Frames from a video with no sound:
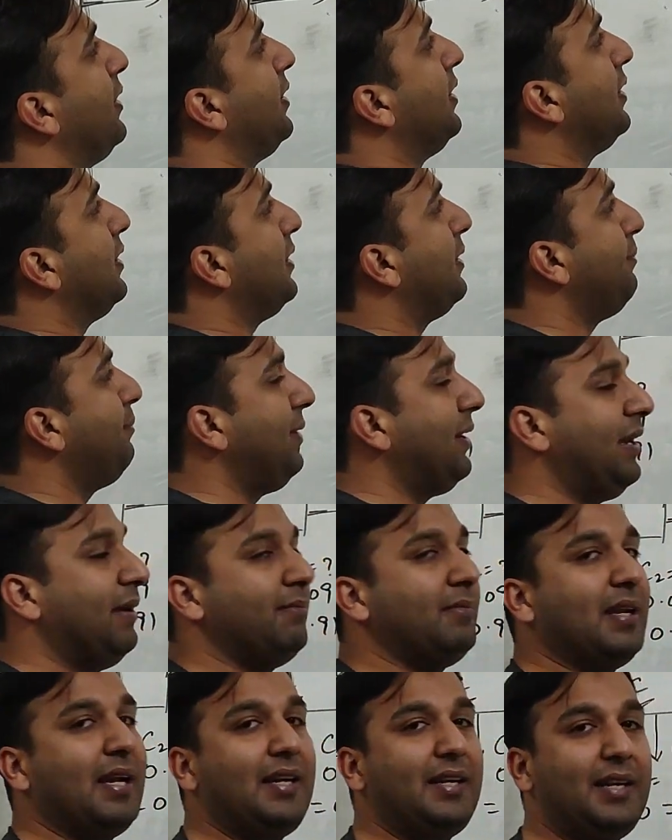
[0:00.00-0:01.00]
barium
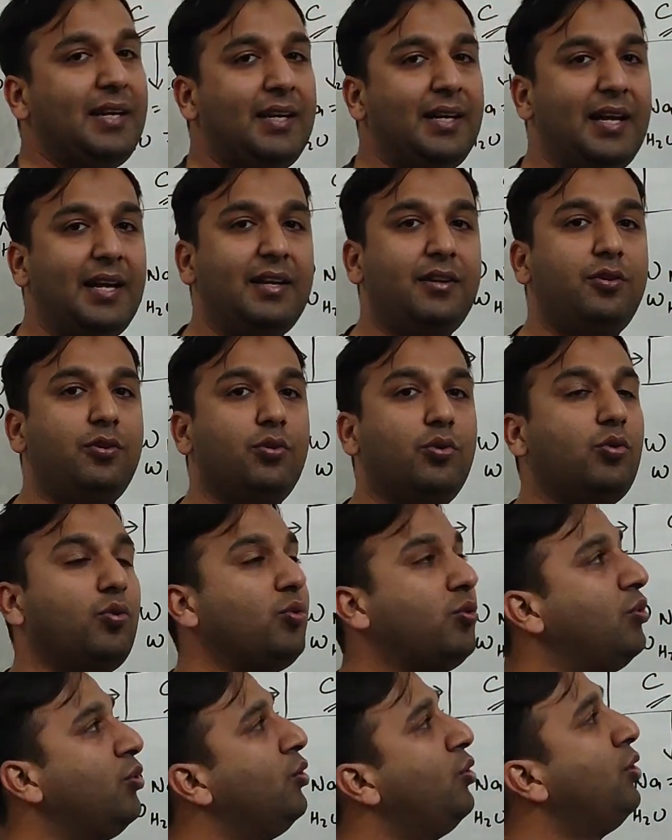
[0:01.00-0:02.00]
nitrate and
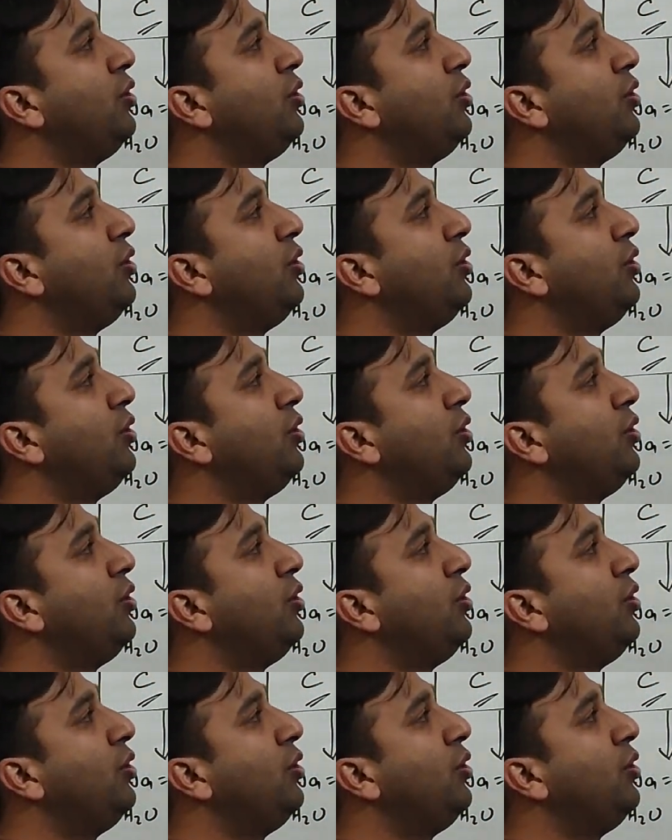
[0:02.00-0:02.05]
no